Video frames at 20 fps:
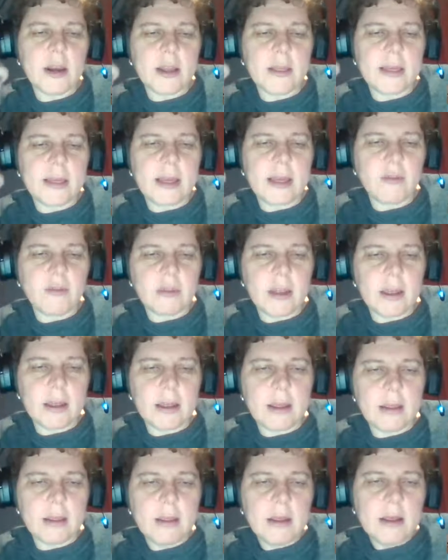scheduling
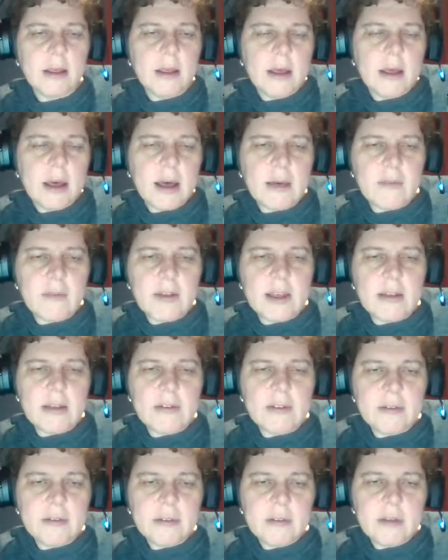of it.
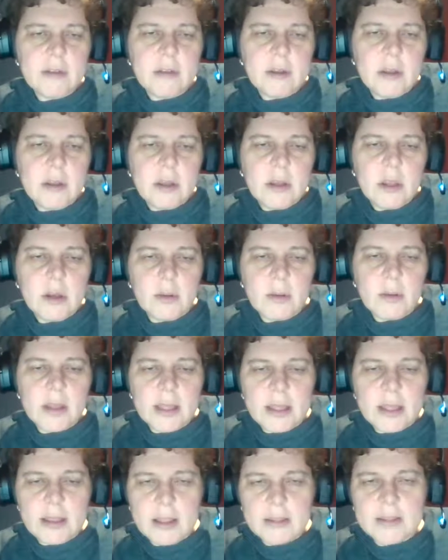You know, like
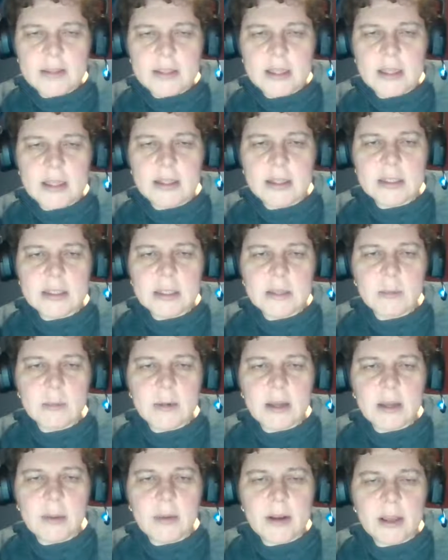in this scene, this is what
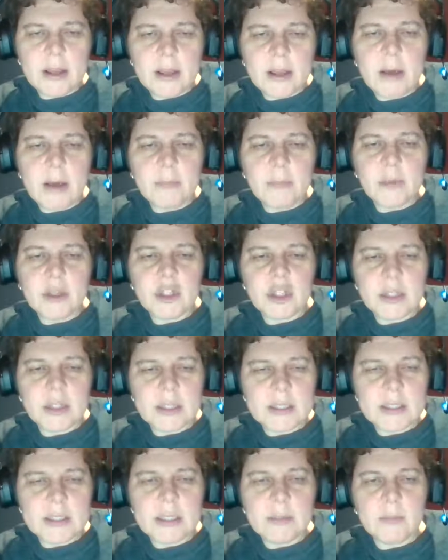I want to accomplish. In
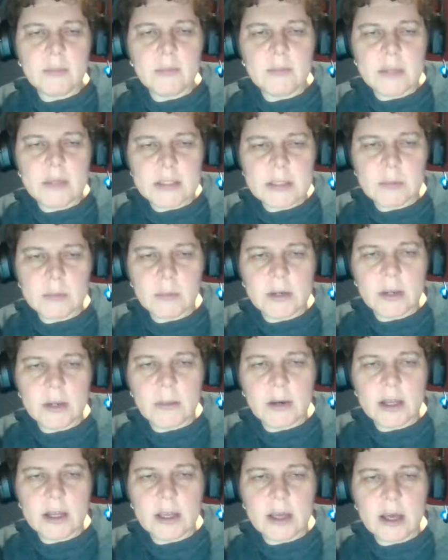this scene, this is what I
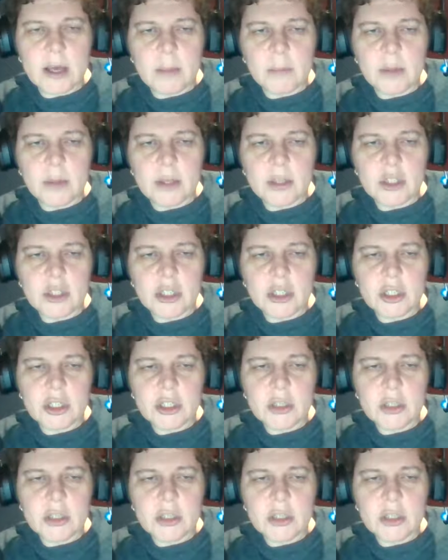want to accomplish.